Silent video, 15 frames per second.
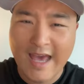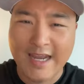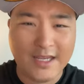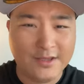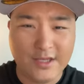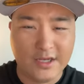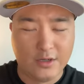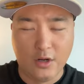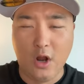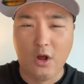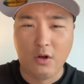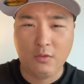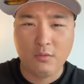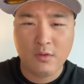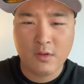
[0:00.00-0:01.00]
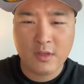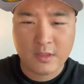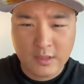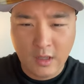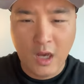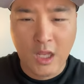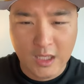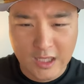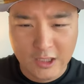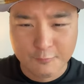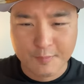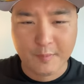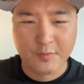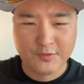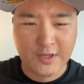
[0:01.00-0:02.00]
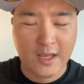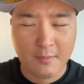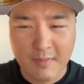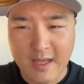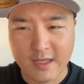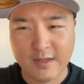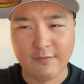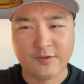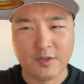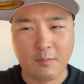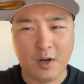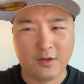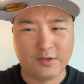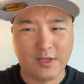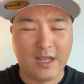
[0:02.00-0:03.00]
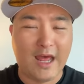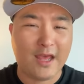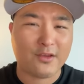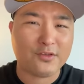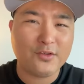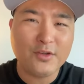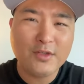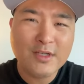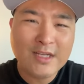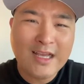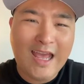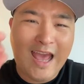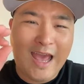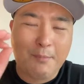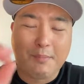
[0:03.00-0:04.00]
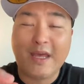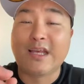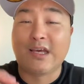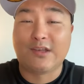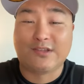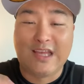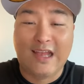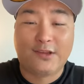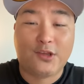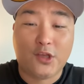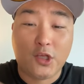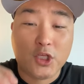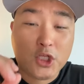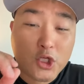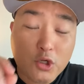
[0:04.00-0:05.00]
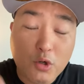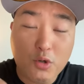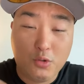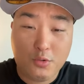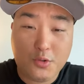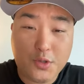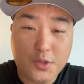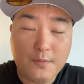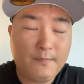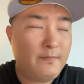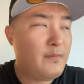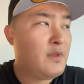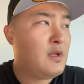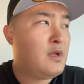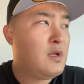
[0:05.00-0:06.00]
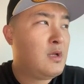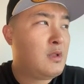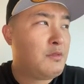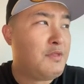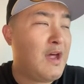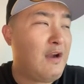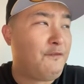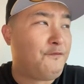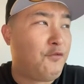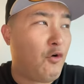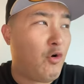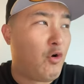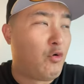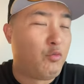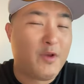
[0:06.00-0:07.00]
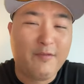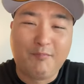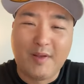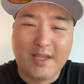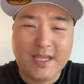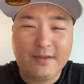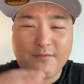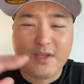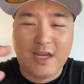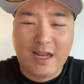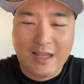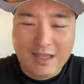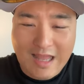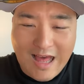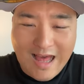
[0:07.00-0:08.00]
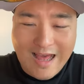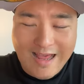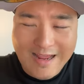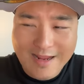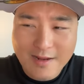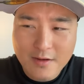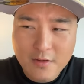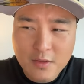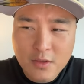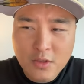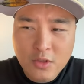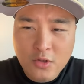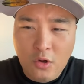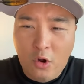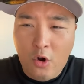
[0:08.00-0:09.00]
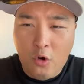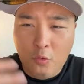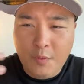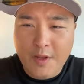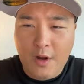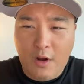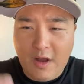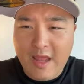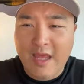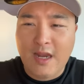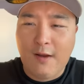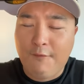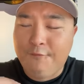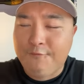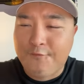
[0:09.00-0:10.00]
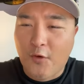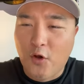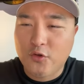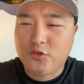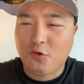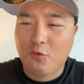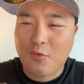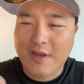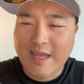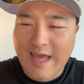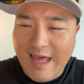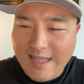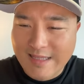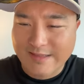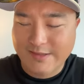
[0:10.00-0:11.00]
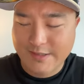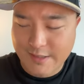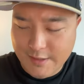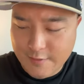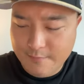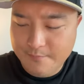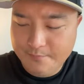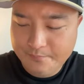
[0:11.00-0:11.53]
and he did it all. All of God's people say amen. Give us some hearts and likes. And because that's the truth, therefore we believed in a lie or we are in a false reality.